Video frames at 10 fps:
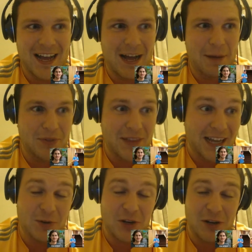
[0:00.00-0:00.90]
But
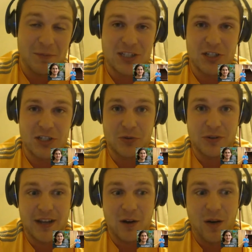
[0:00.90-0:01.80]
that's what I'm actually
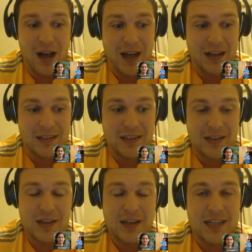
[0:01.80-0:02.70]
doing now, and
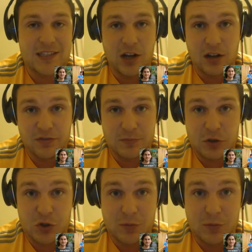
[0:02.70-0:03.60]
it's all from
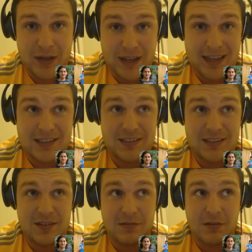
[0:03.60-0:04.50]
YouTube. And
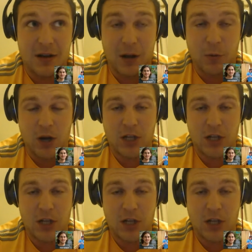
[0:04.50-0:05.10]
I watched